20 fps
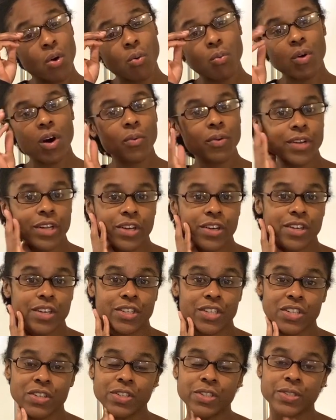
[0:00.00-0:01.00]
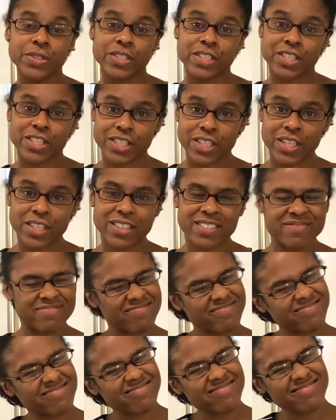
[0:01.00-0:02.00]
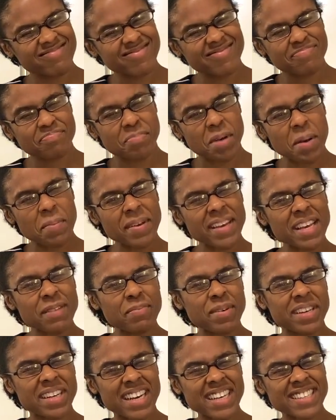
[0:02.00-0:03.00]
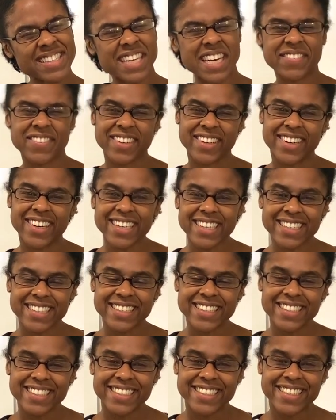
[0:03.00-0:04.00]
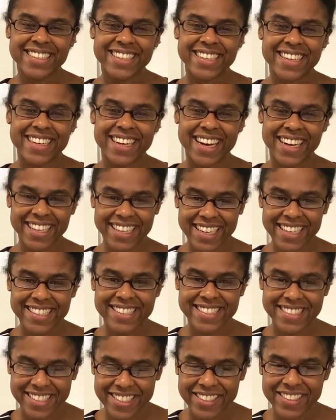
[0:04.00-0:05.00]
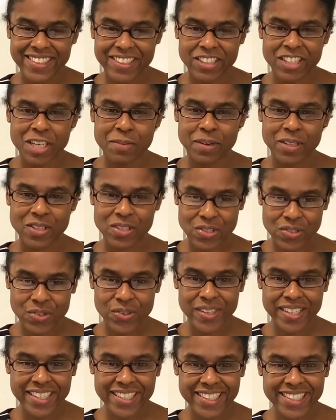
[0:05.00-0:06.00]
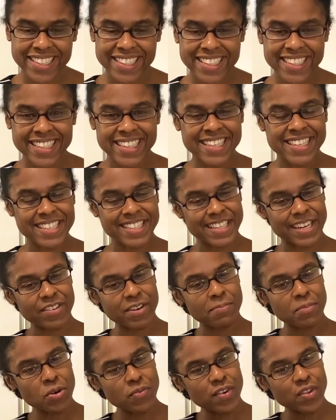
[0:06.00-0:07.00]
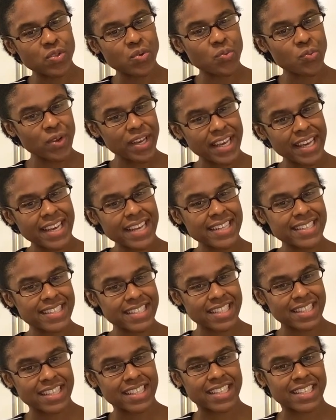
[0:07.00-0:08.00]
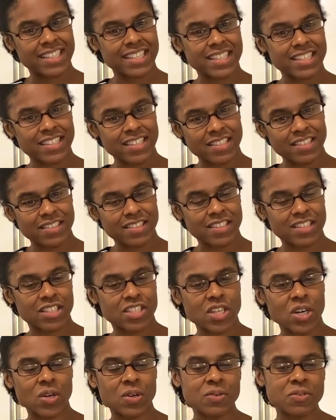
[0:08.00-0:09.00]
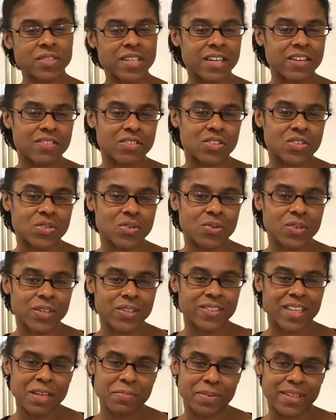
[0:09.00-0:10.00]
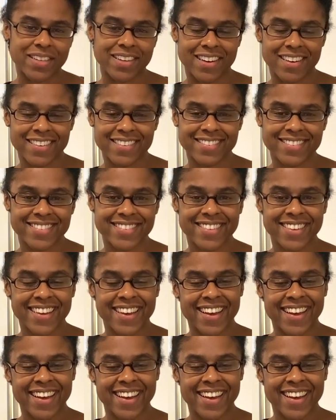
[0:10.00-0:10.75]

Well, what are you going to do? You're going to start, mm, mommy, it'd be nice to have a garden. I would like to start learning about the soil, start removing the weeds and the stones out of the soil. That'd be nice.